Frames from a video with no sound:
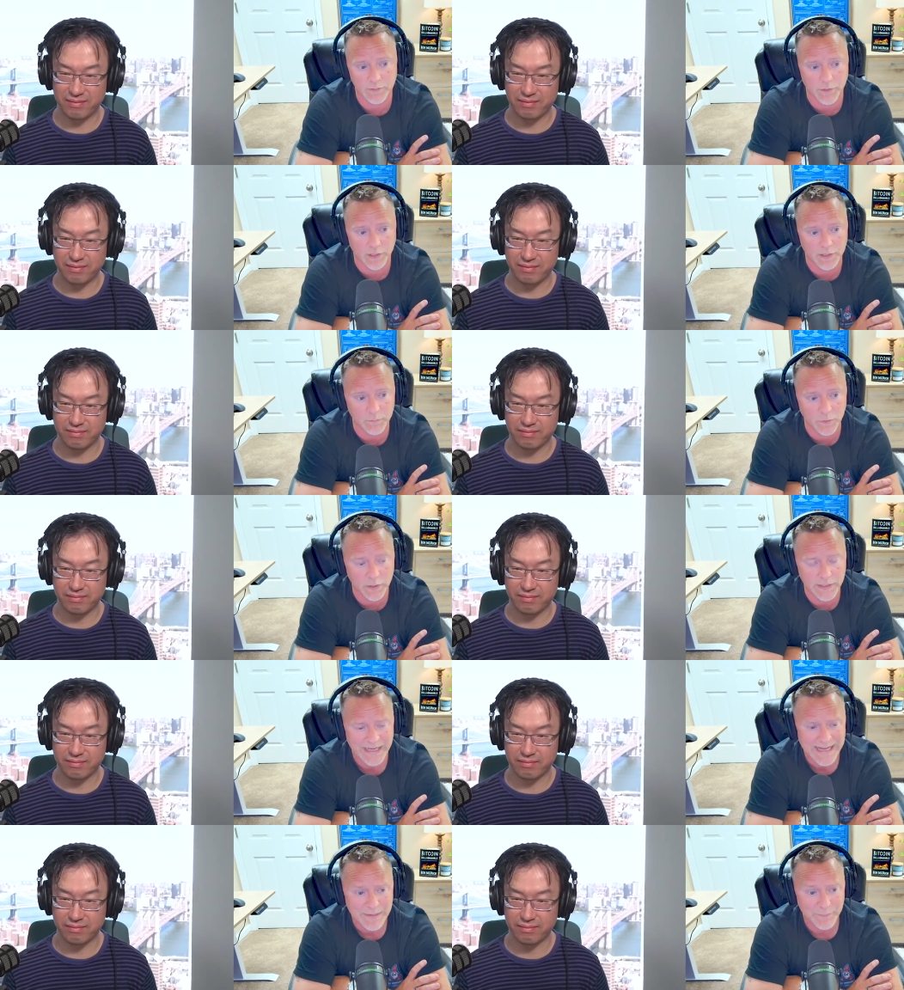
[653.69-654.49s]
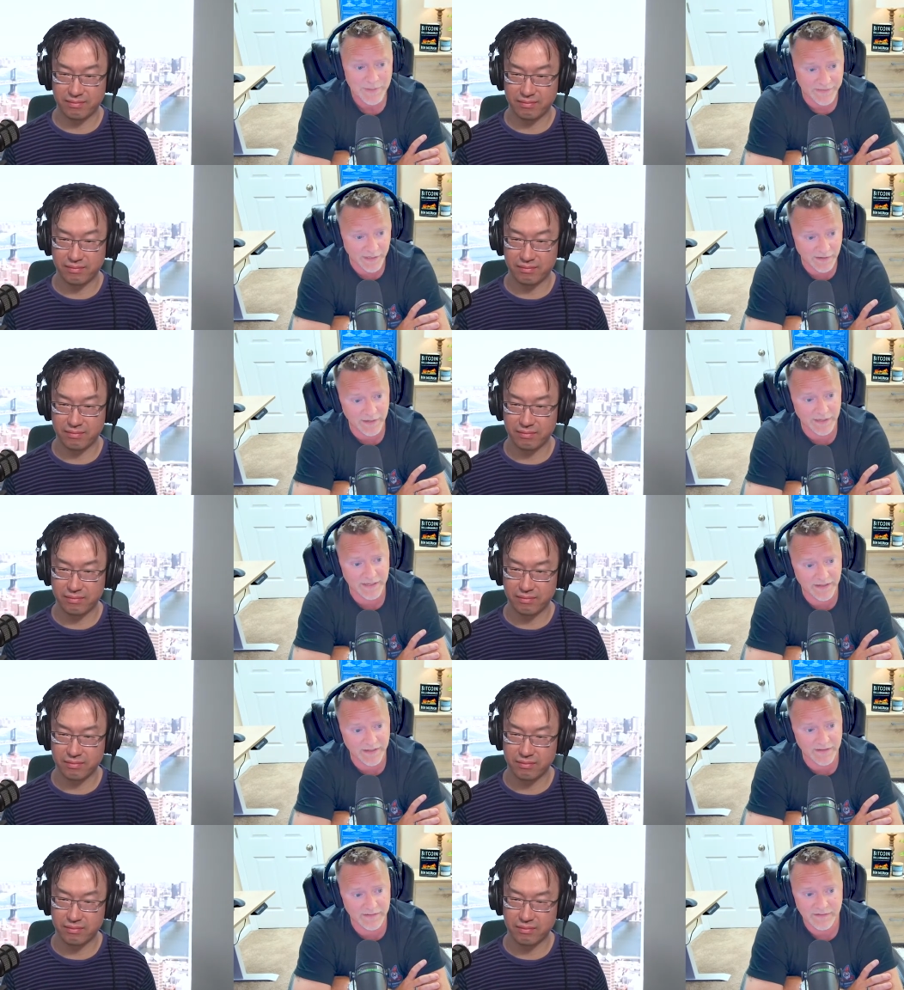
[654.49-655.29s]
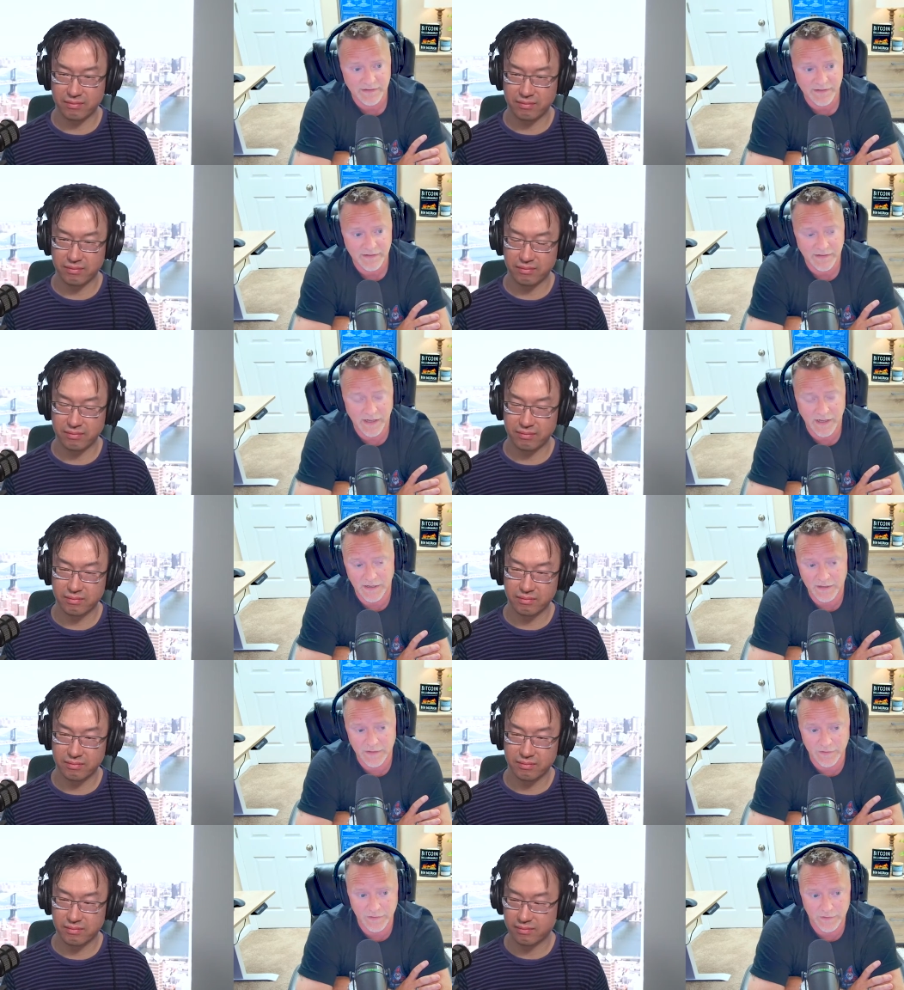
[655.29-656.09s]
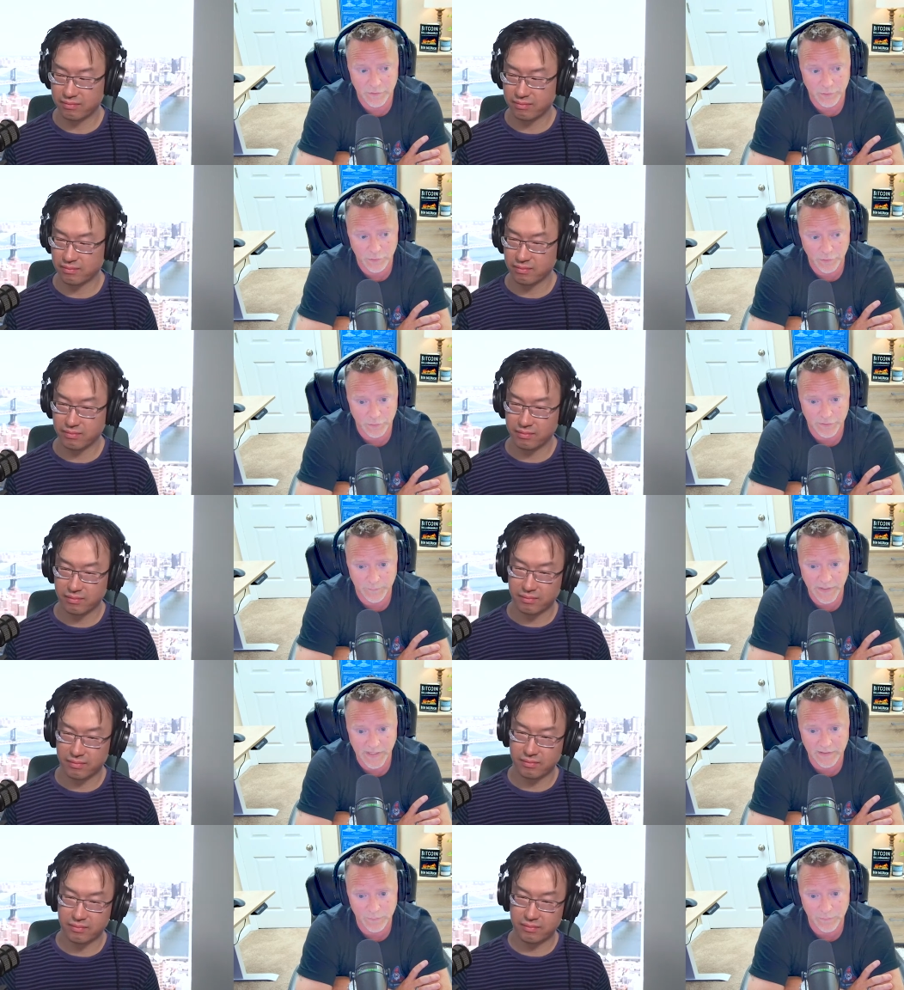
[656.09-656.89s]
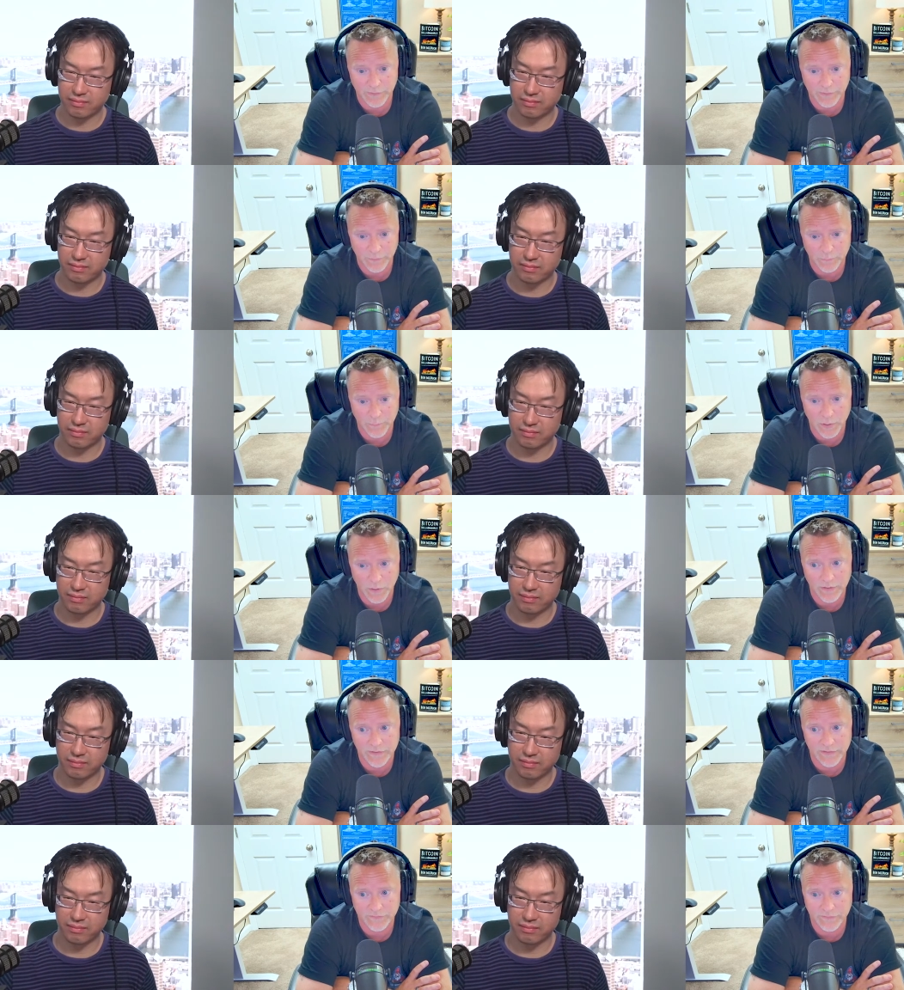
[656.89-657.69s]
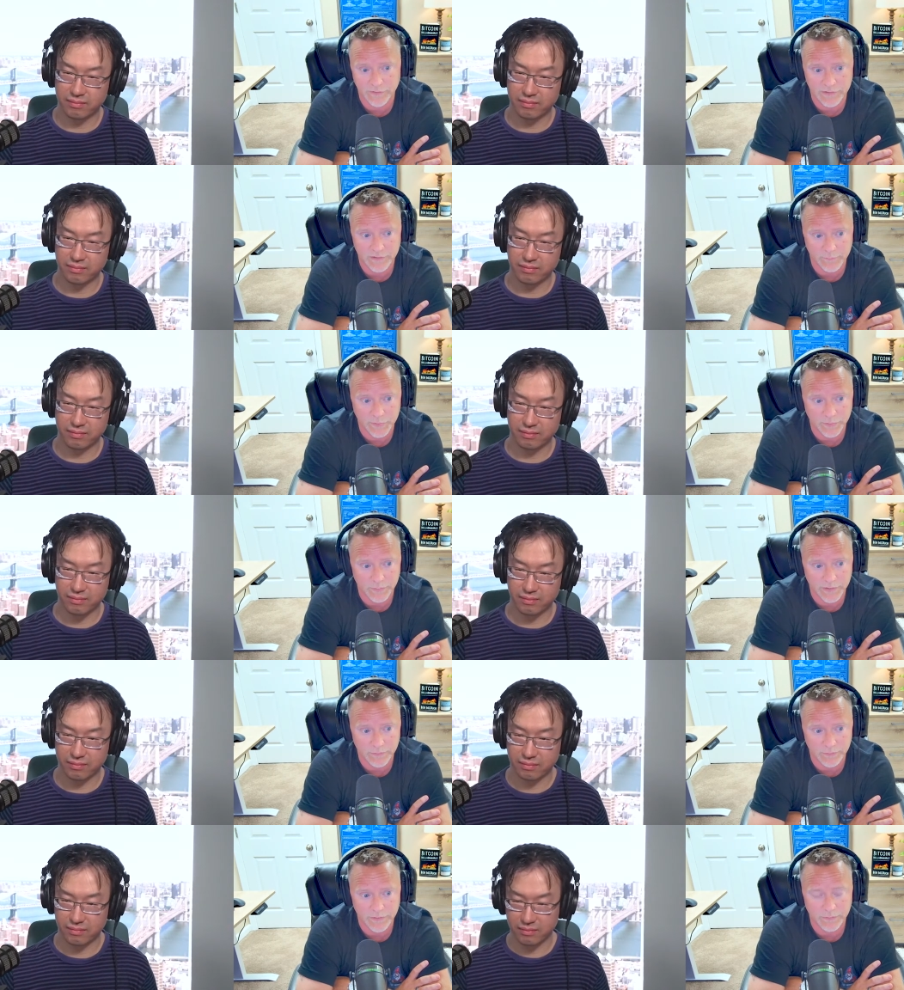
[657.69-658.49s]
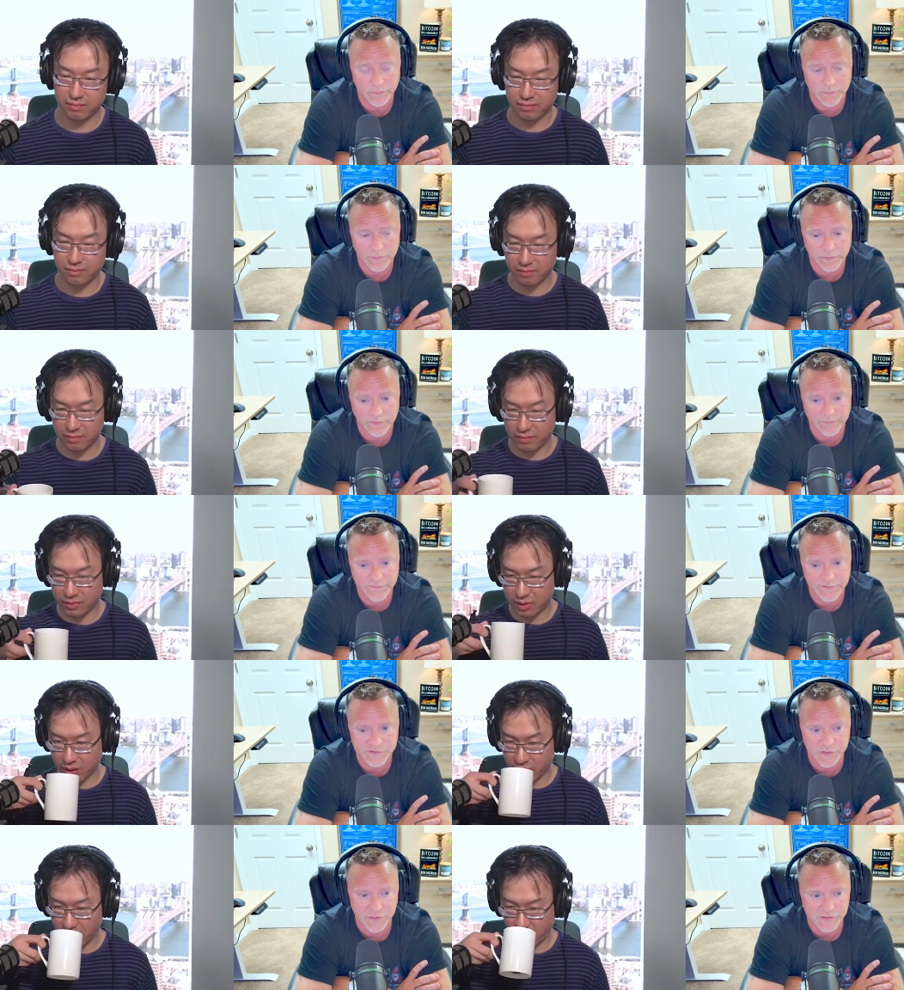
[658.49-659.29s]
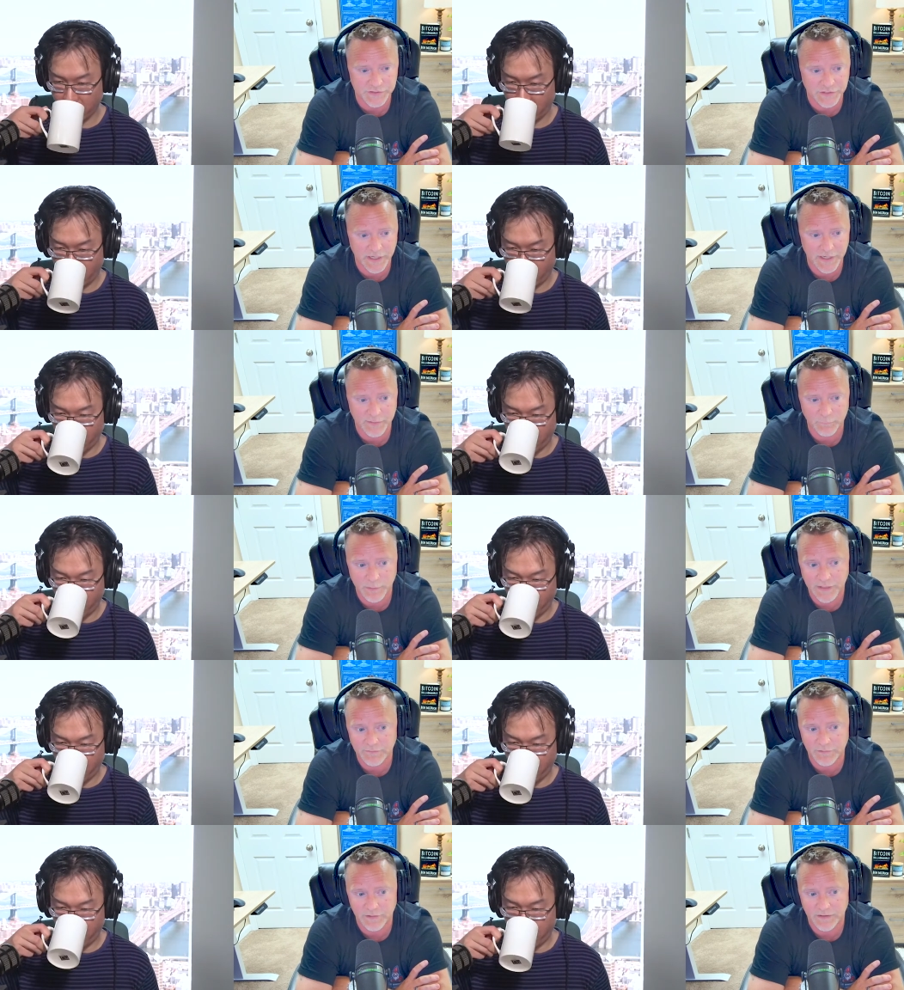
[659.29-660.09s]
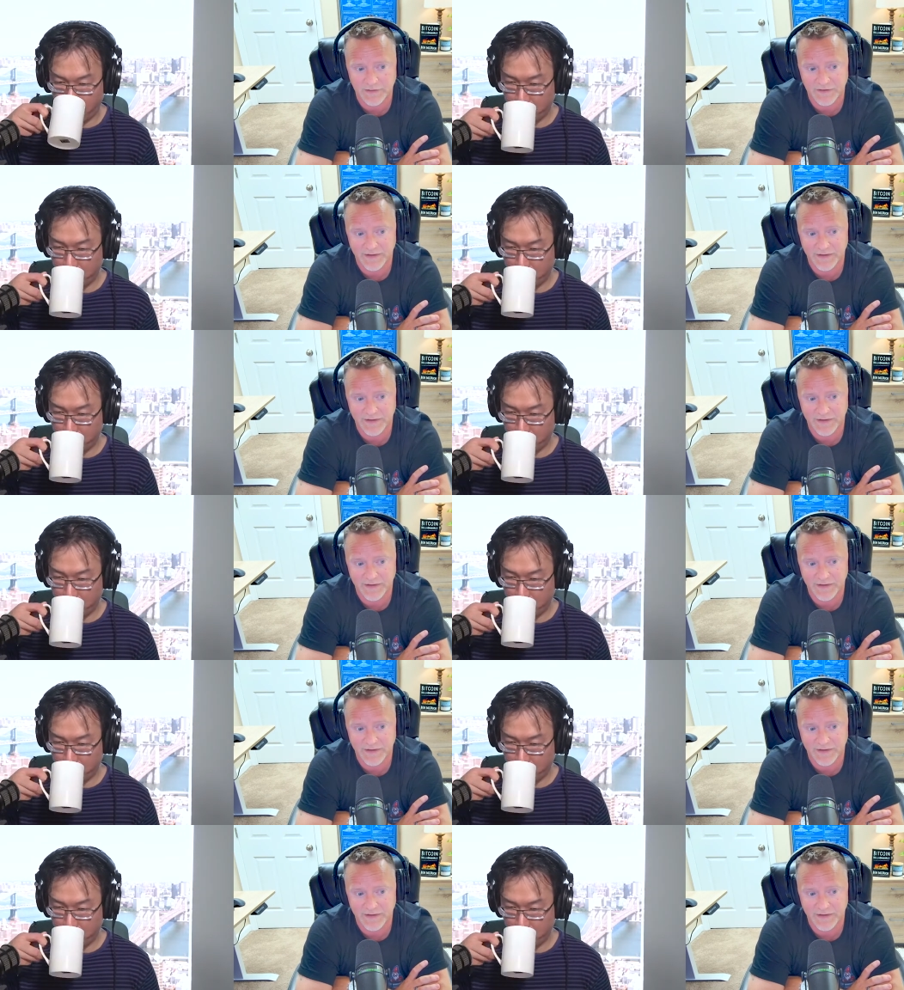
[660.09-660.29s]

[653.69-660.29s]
Speaker 1: bring them on. But there and again, uh, you're, you're, depending on a third party that's going to deploy on, on your infrastructure and whatever